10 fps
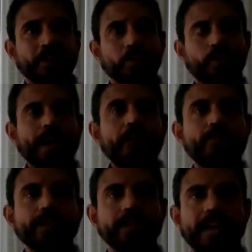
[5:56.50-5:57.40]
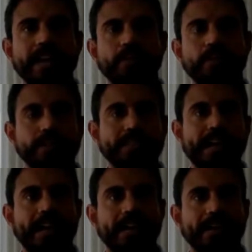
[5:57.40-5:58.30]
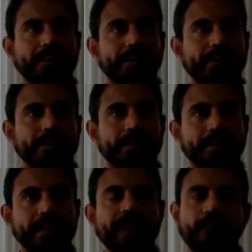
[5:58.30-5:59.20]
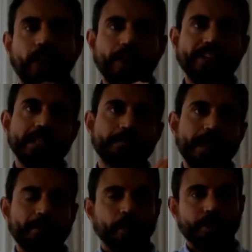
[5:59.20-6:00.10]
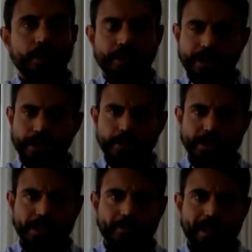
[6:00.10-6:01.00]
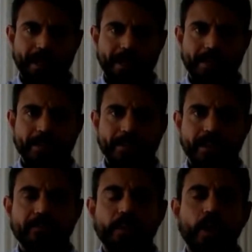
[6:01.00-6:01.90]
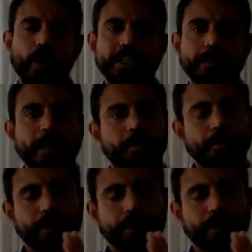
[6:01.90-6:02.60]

What I realized was that if all these people that are using Mendi, if all these people